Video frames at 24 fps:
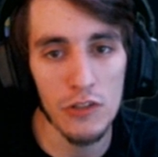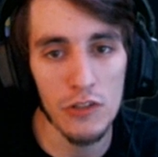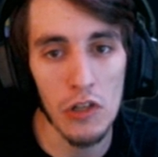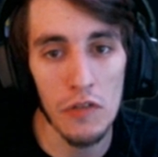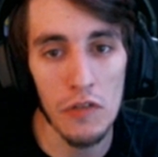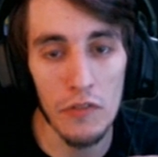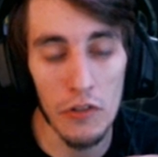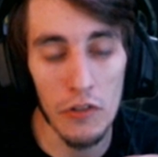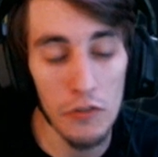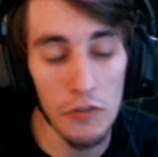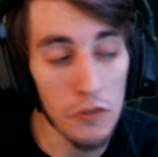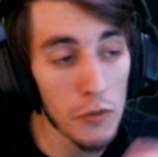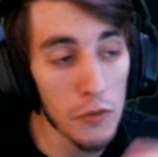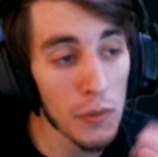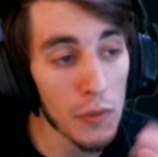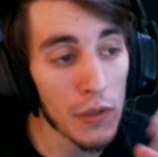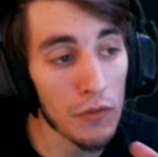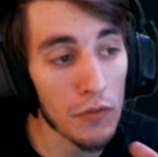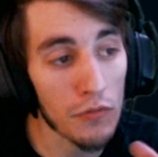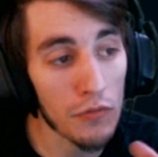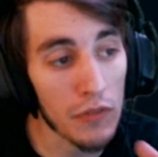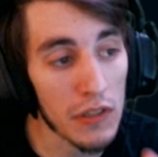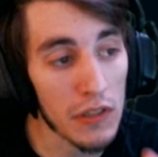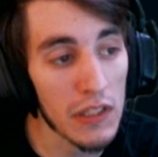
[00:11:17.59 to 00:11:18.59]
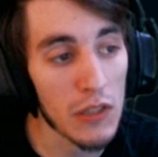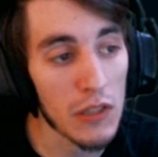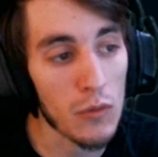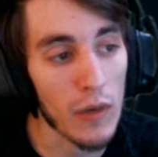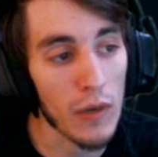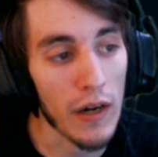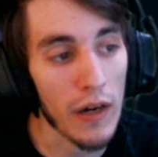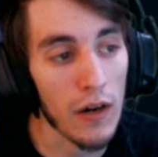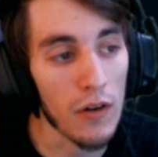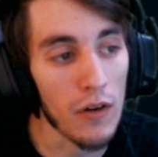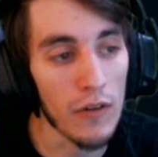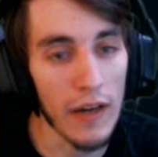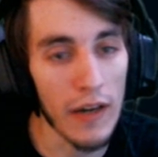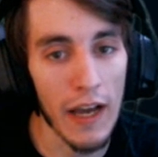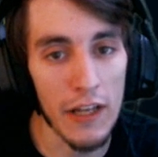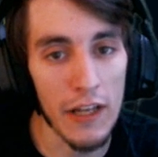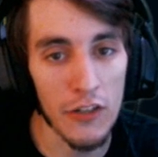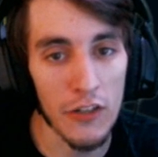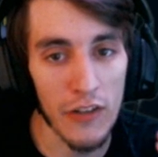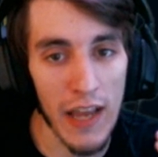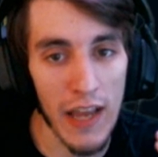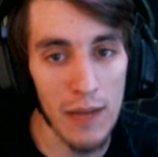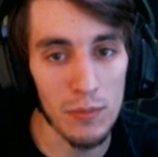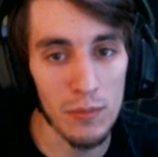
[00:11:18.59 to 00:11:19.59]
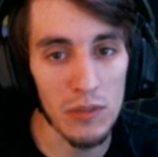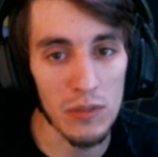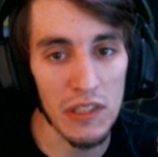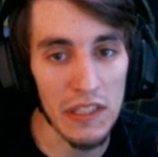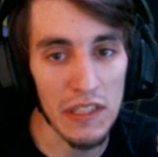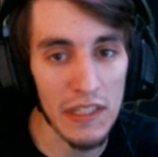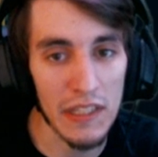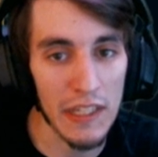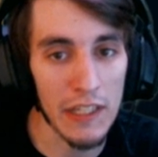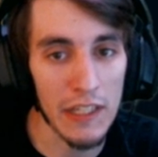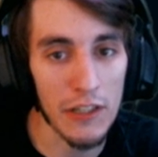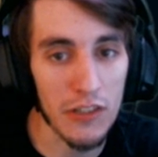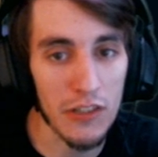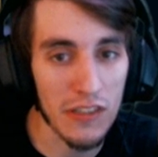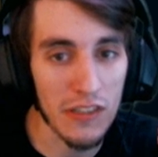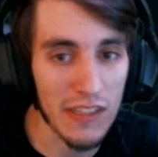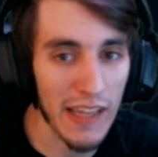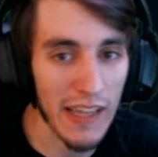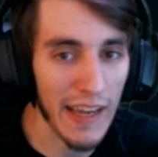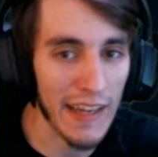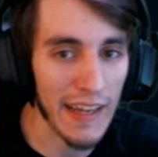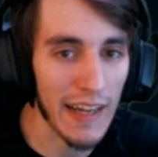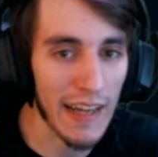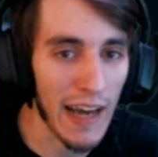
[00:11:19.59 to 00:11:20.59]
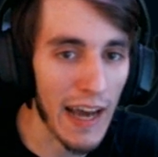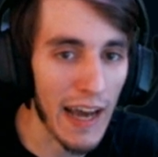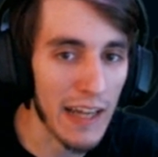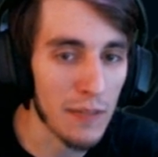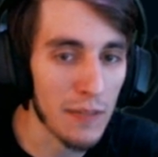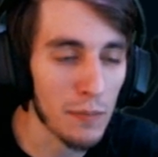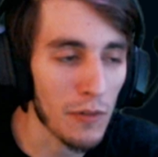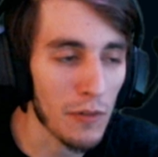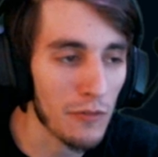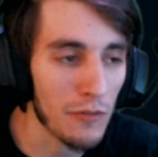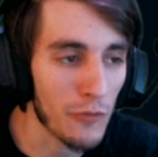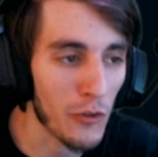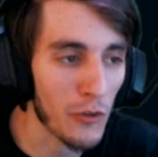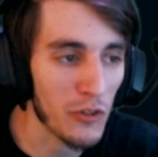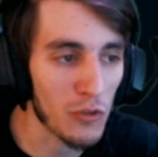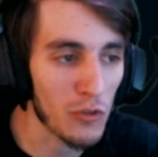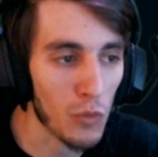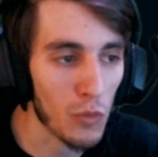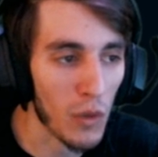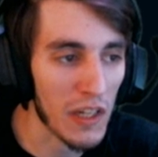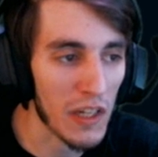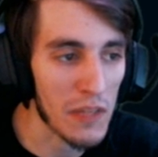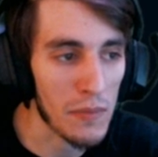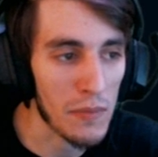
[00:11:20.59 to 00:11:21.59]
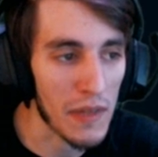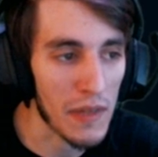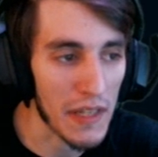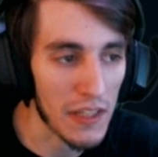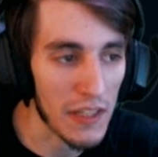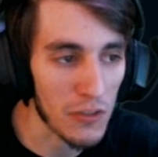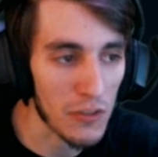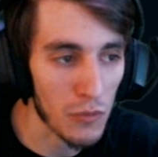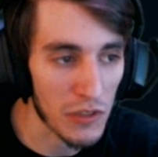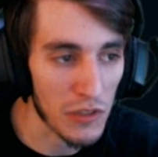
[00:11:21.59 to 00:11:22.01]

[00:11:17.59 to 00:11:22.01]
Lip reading: So if you're doing really well and you're able to get your second item before 20 minutes,